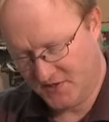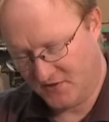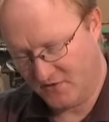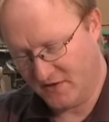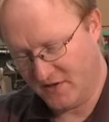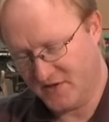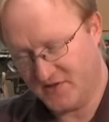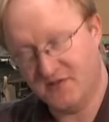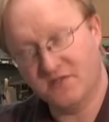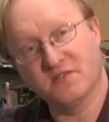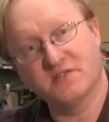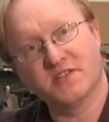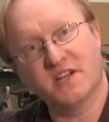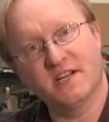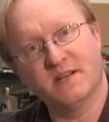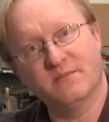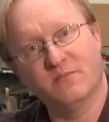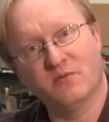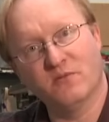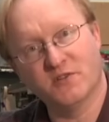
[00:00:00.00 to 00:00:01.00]
is only
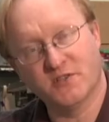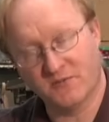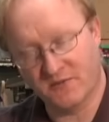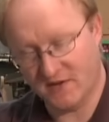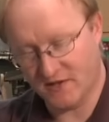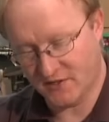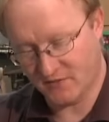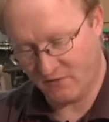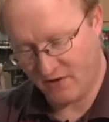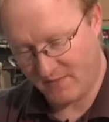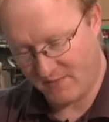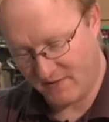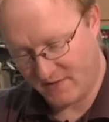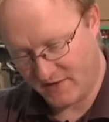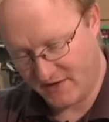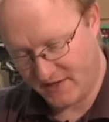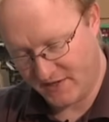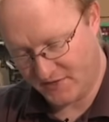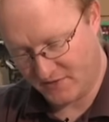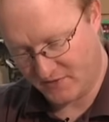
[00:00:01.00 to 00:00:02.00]
single-sided boards, so we don't have to worry
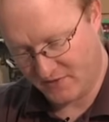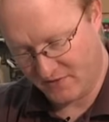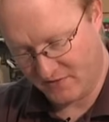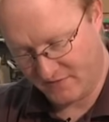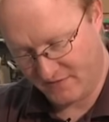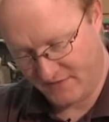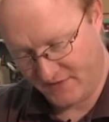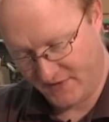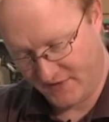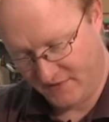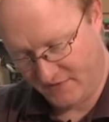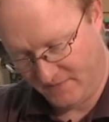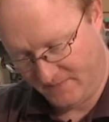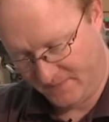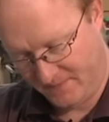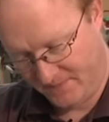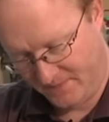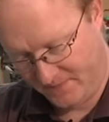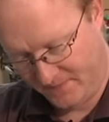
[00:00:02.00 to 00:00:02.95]
about any sort of, you know,